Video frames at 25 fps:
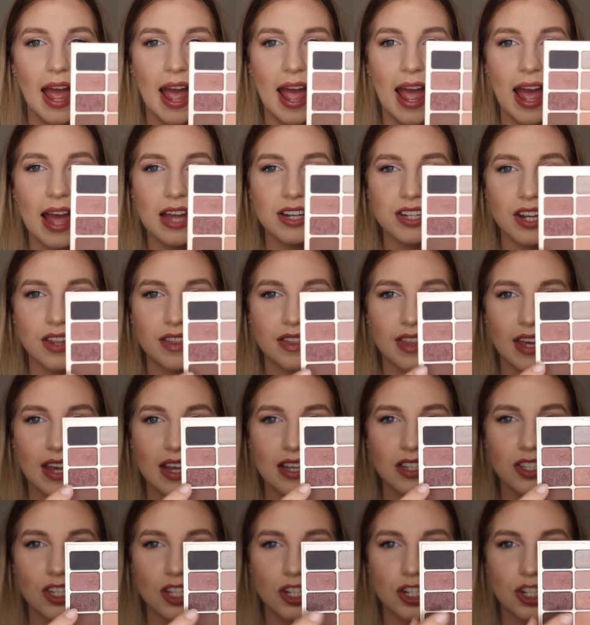And
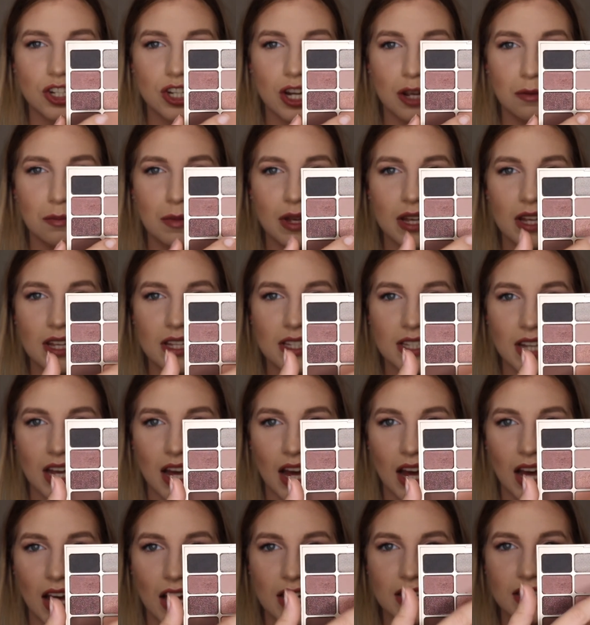these shimmers
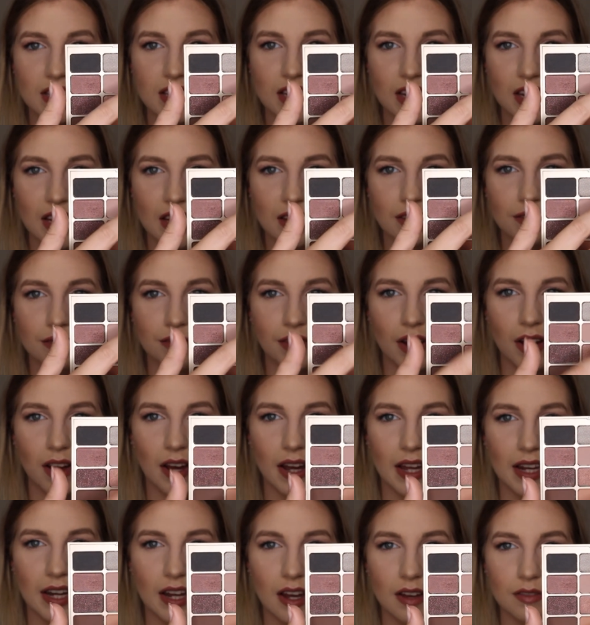are
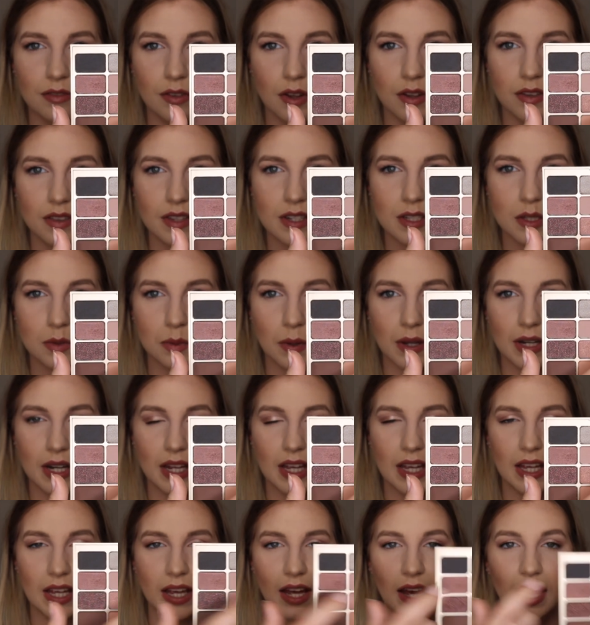divine. I've got this one
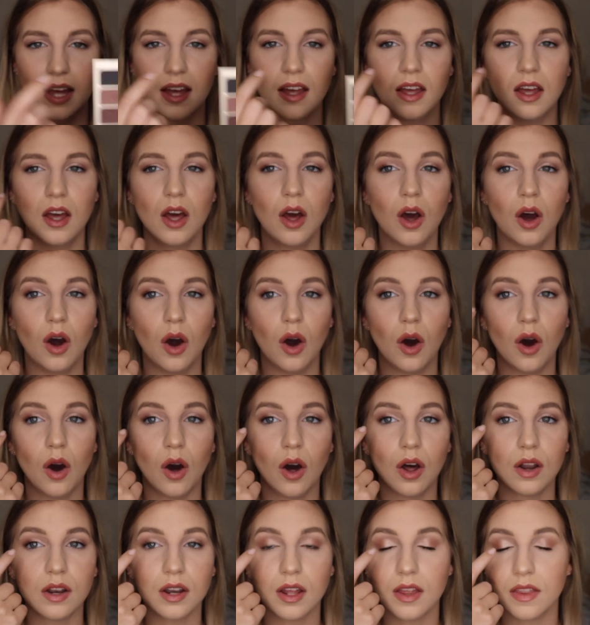here
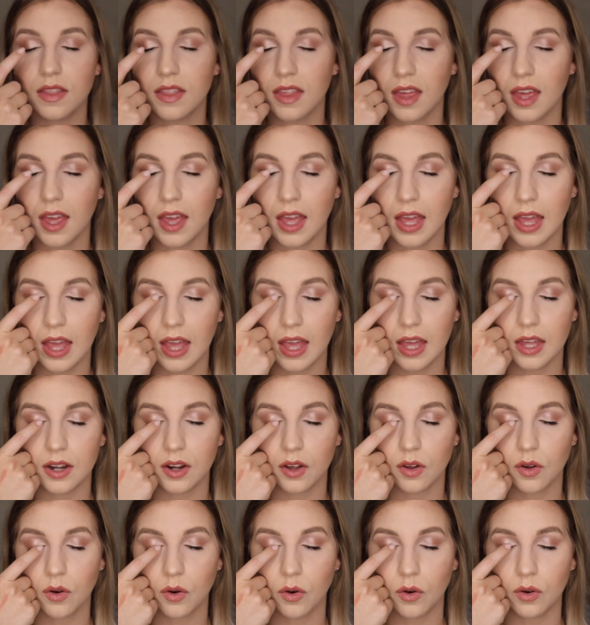on the
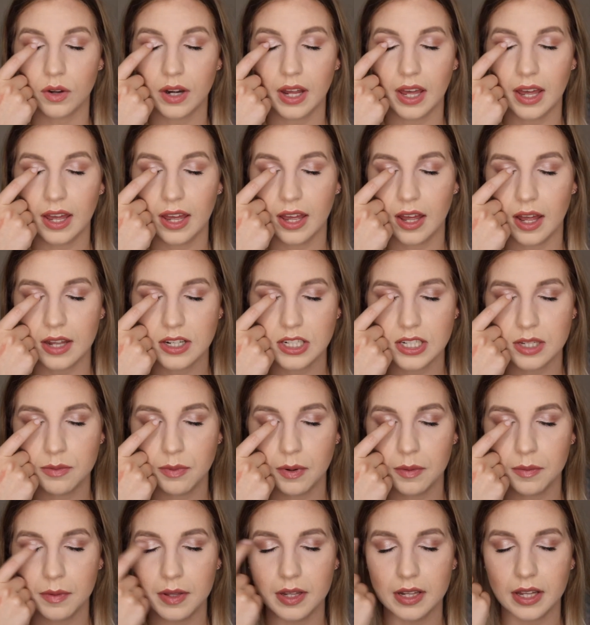inner corner, actually
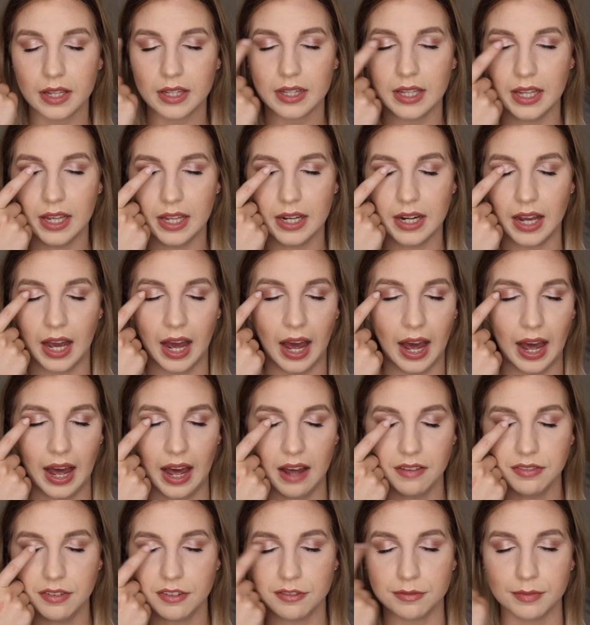probably like the inner
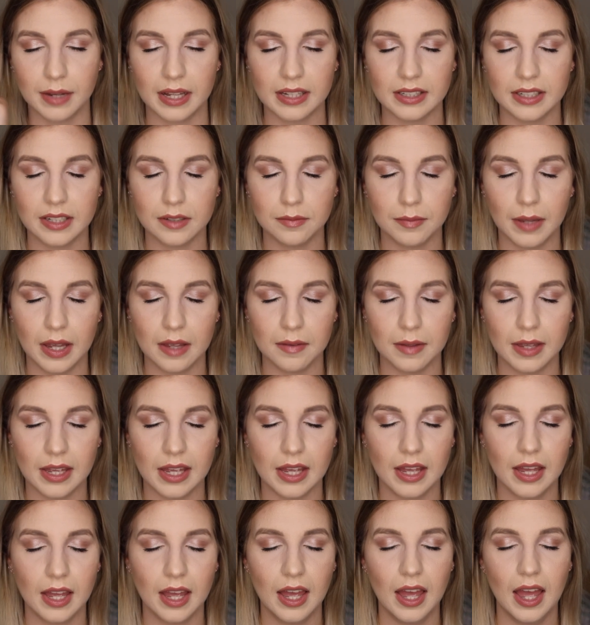half of my lid
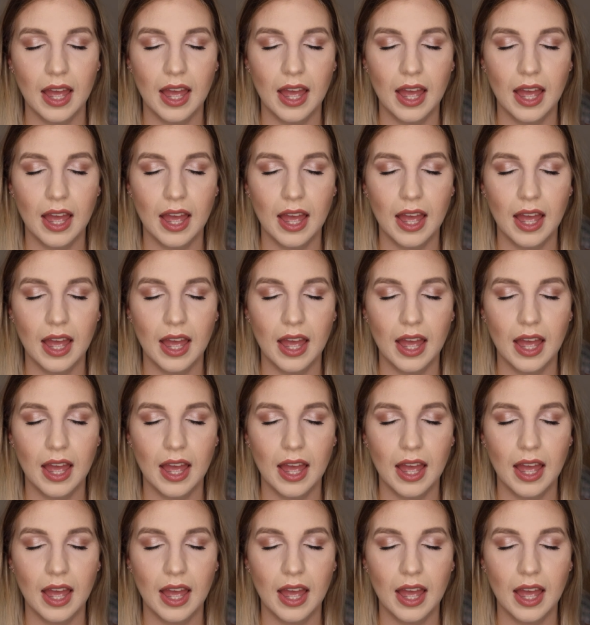maybe.